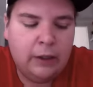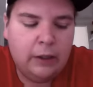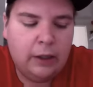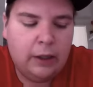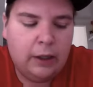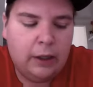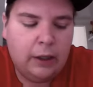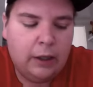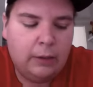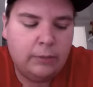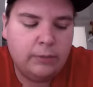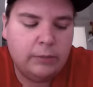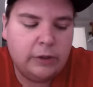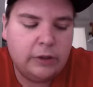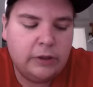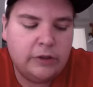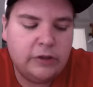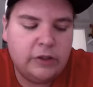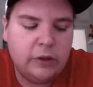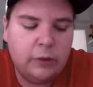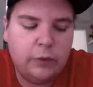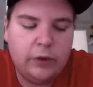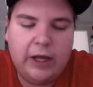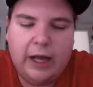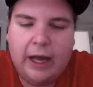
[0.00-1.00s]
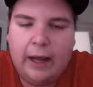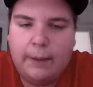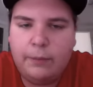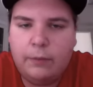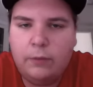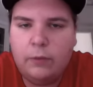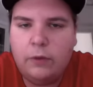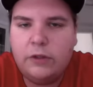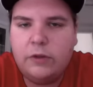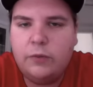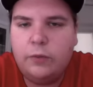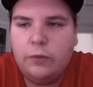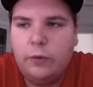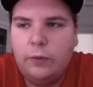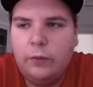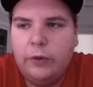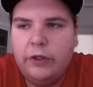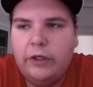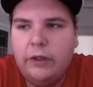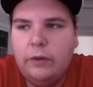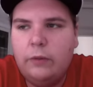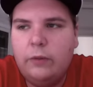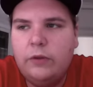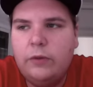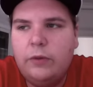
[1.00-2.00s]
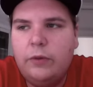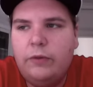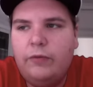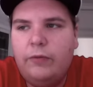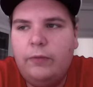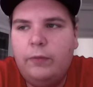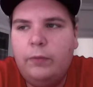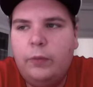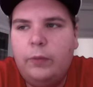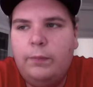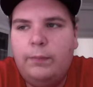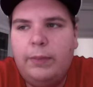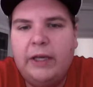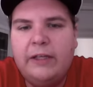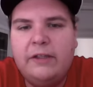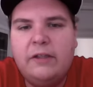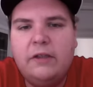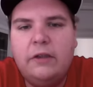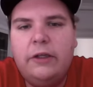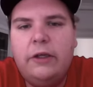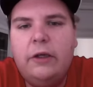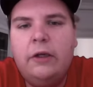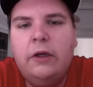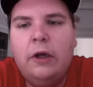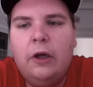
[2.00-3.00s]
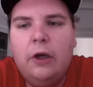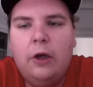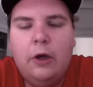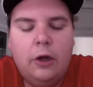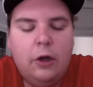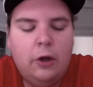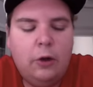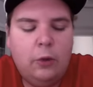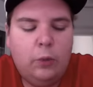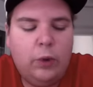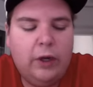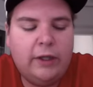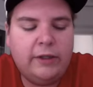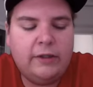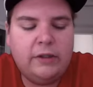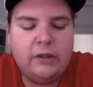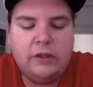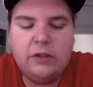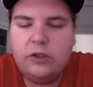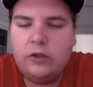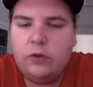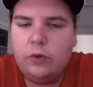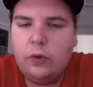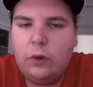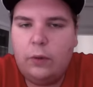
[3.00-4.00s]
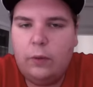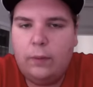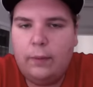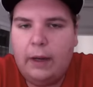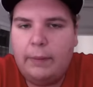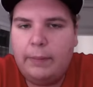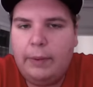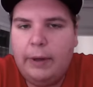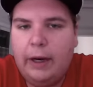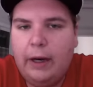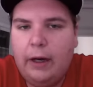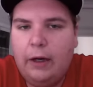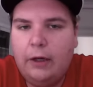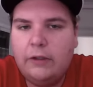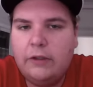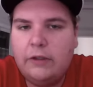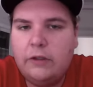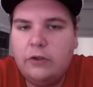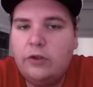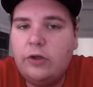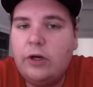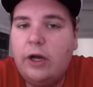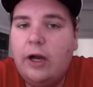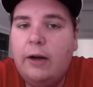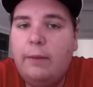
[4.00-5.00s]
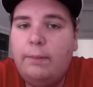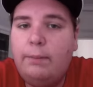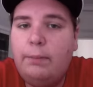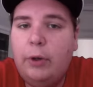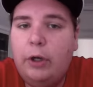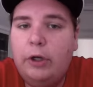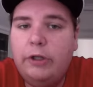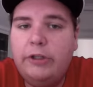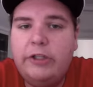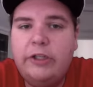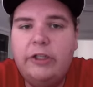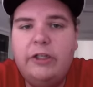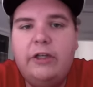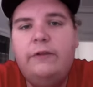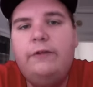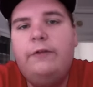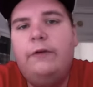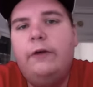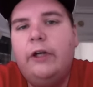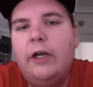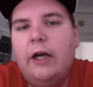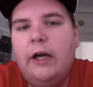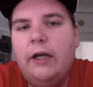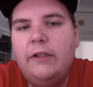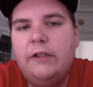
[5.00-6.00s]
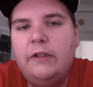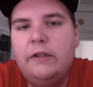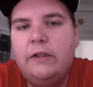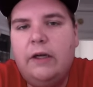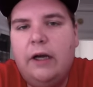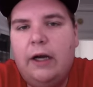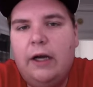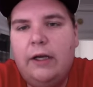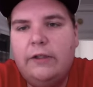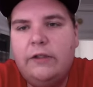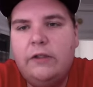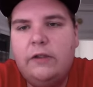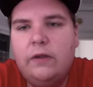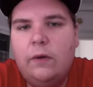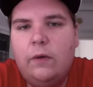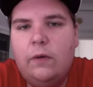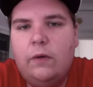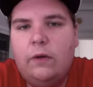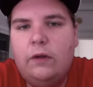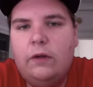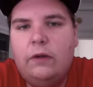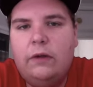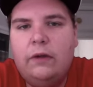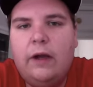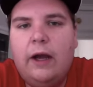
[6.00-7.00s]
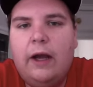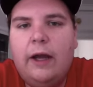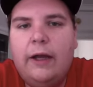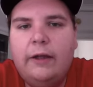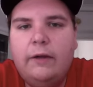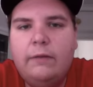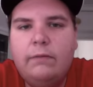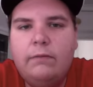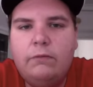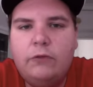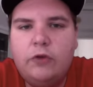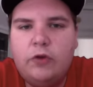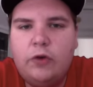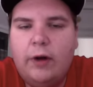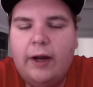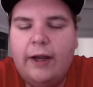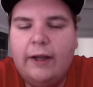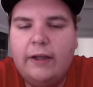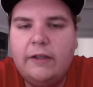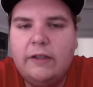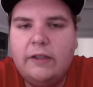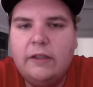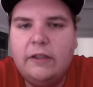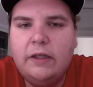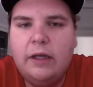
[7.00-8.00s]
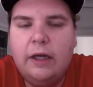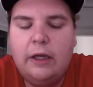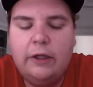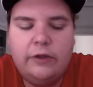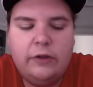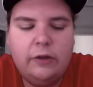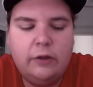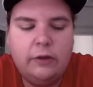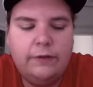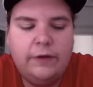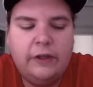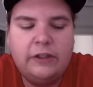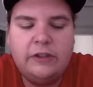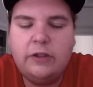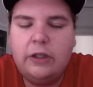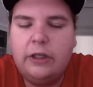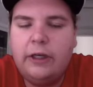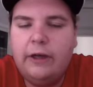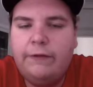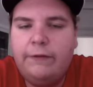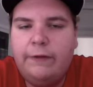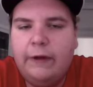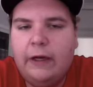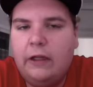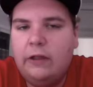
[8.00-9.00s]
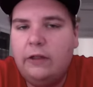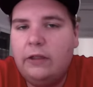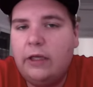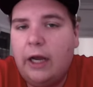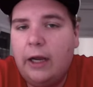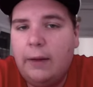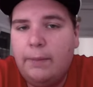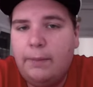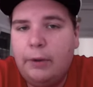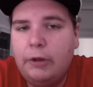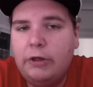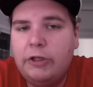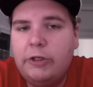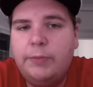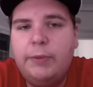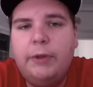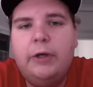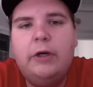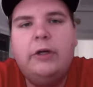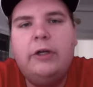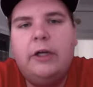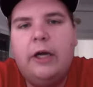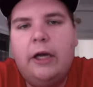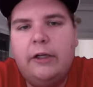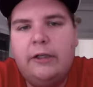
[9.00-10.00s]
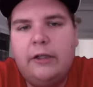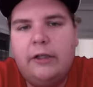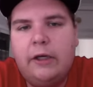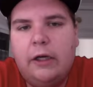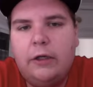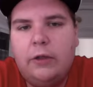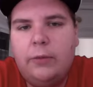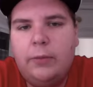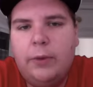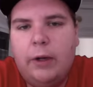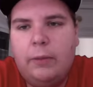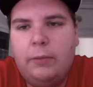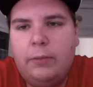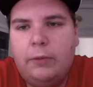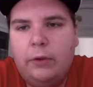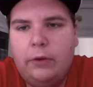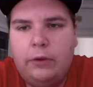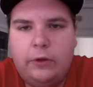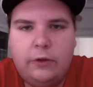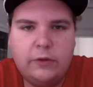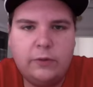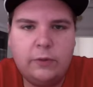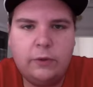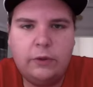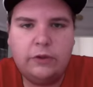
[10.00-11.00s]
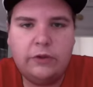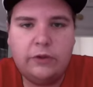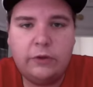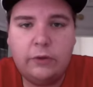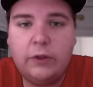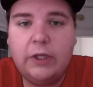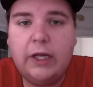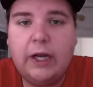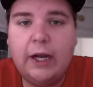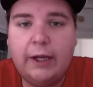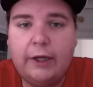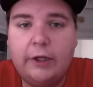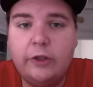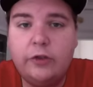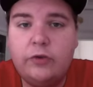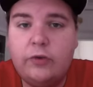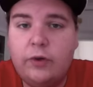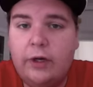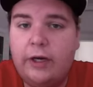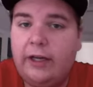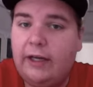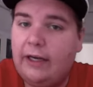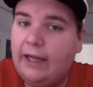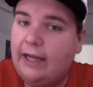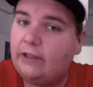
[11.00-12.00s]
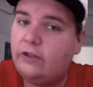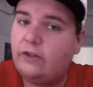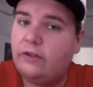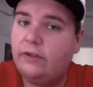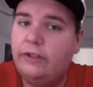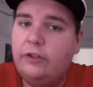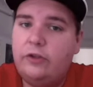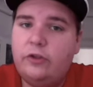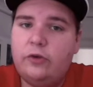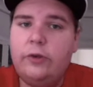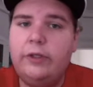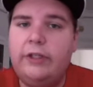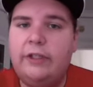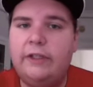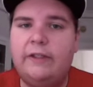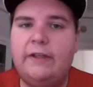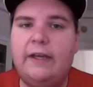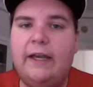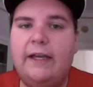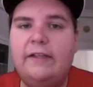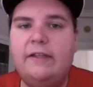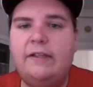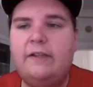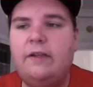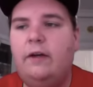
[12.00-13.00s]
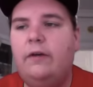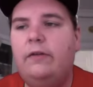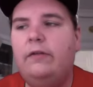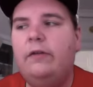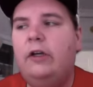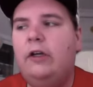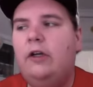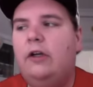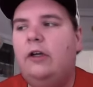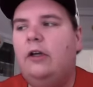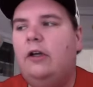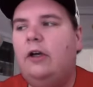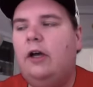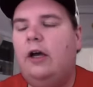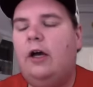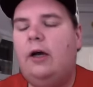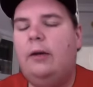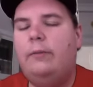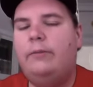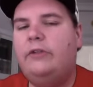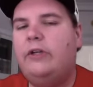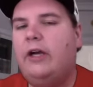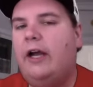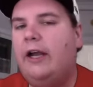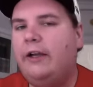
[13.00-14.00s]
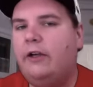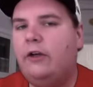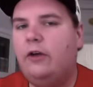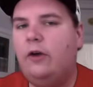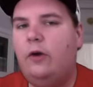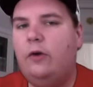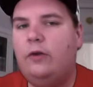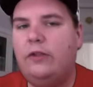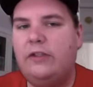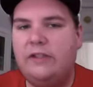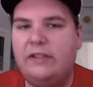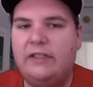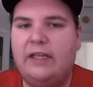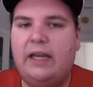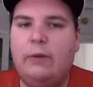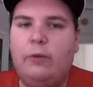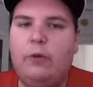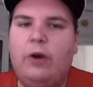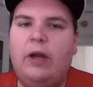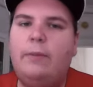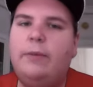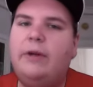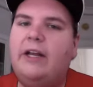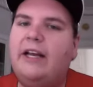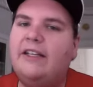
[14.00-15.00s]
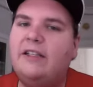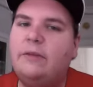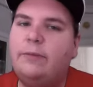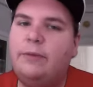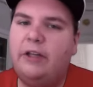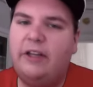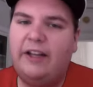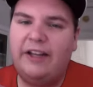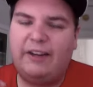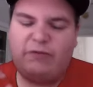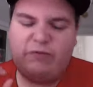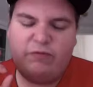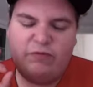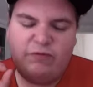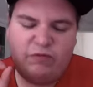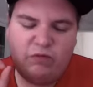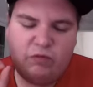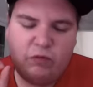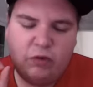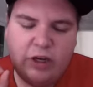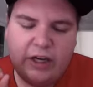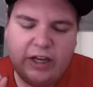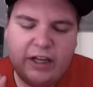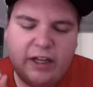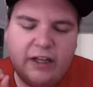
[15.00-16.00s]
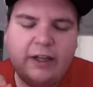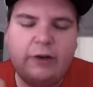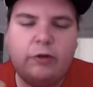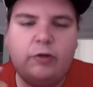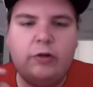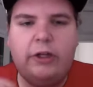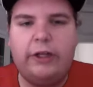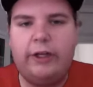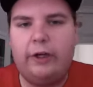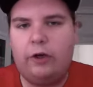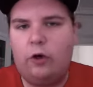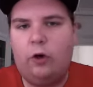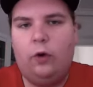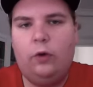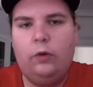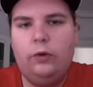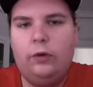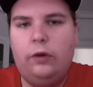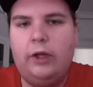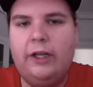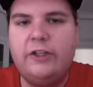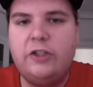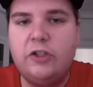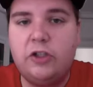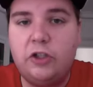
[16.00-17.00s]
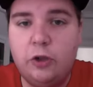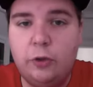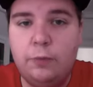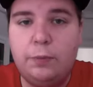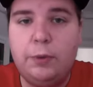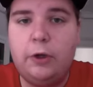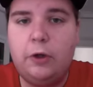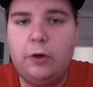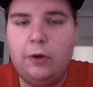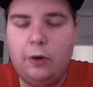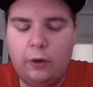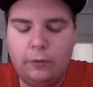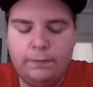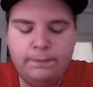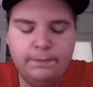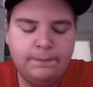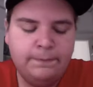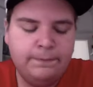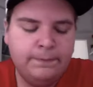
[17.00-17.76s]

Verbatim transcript: Um, and so what happened was what we did was we basically went to the store with my parents and tried a bunch of different kinds of diet soda and diet drinks until eventually I found Diet Birch Beer and Diet Dr. Pepper. And those were the two that I could drink and actually enjoyed the taste of. Um, Diet Coke the same way, but it has to be like really, really cold, like super cold.